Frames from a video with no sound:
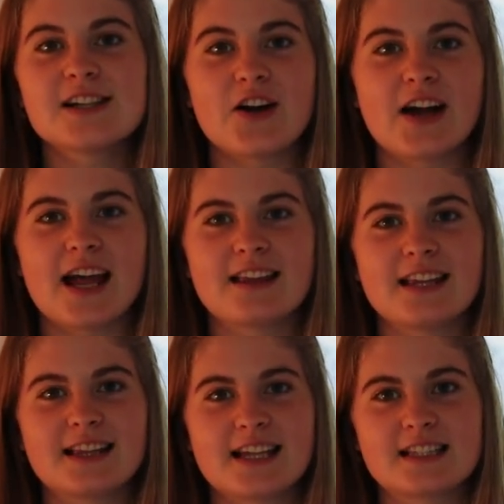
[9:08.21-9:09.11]
Alright, I
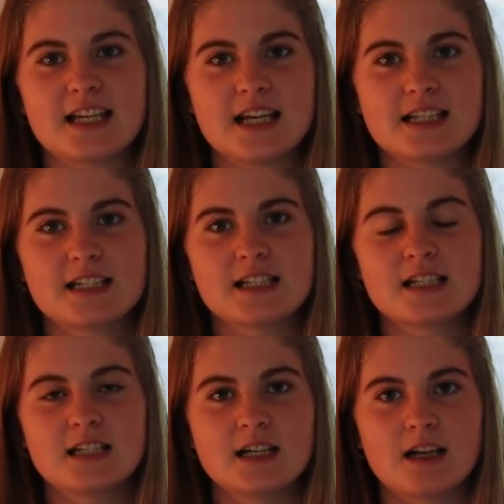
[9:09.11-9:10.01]
think that's
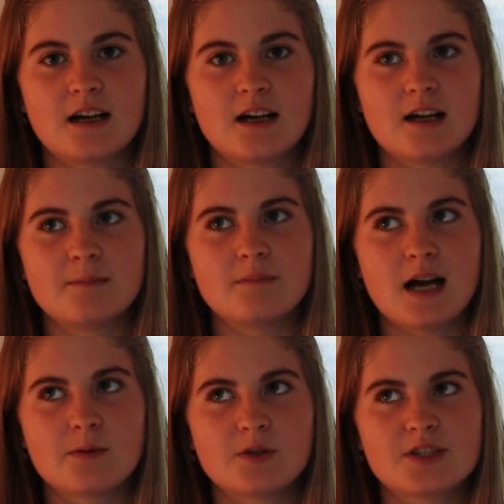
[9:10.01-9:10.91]
it.
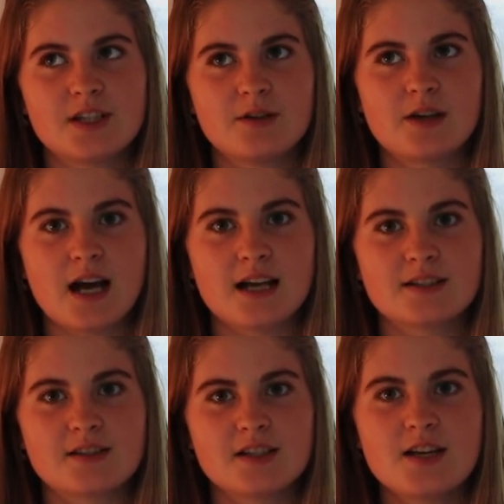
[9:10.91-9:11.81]
I will see you
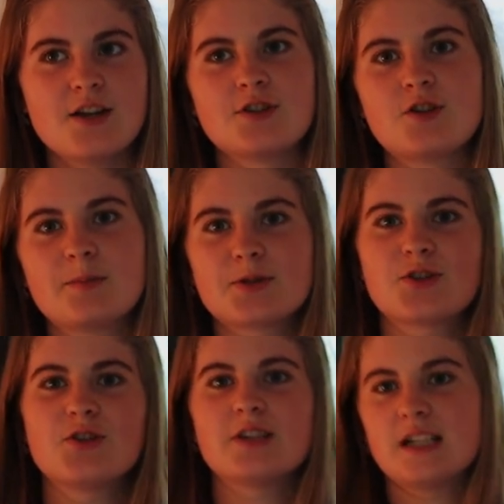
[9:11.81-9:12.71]
guys super
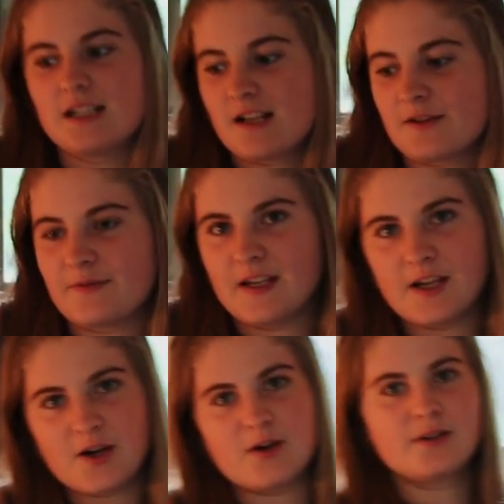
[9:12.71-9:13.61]
soon in another video.